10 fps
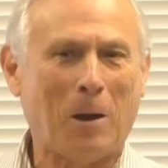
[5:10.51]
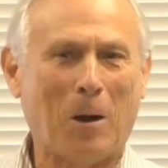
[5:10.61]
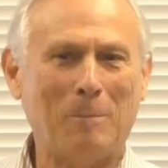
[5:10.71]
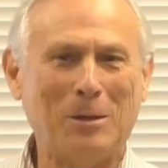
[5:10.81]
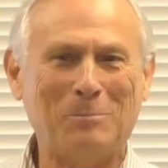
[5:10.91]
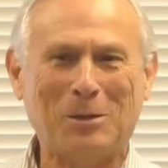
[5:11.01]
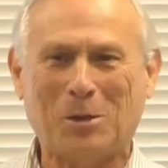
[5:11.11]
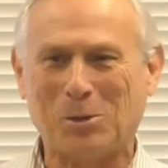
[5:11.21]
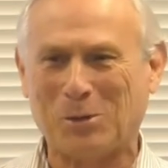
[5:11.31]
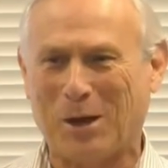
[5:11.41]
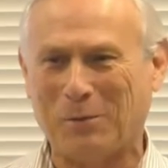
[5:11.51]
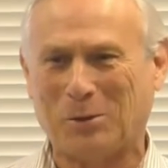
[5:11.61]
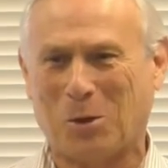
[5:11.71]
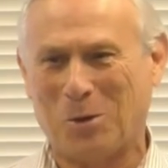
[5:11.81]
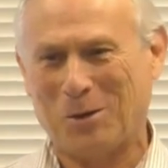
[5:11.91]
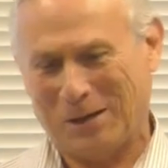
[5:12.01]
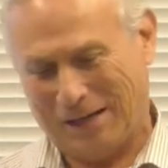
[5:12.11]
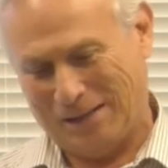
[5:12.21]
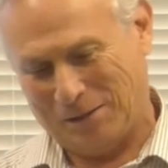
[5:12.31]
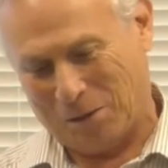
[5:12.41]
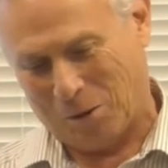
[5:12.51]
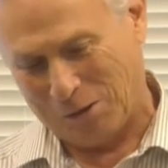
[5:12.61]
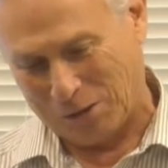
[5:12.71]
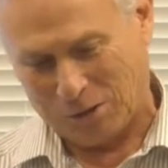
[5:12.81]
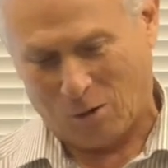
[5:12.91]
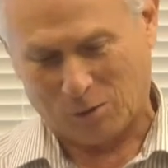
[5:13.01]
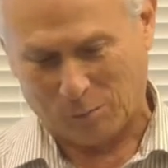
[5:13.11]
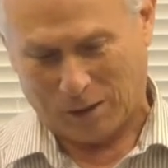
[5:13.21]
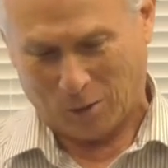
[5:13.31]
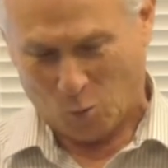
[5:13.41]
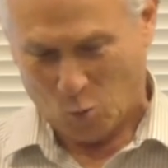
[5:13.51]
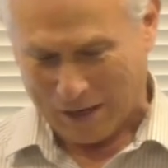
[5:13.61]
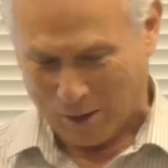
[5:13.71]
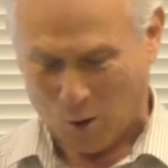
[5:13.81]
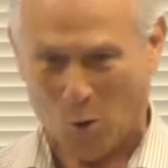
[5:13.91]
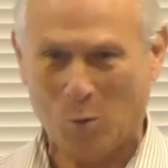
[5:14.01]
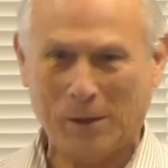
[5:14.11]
I mean, because now they turn, he turns and talks about a widow,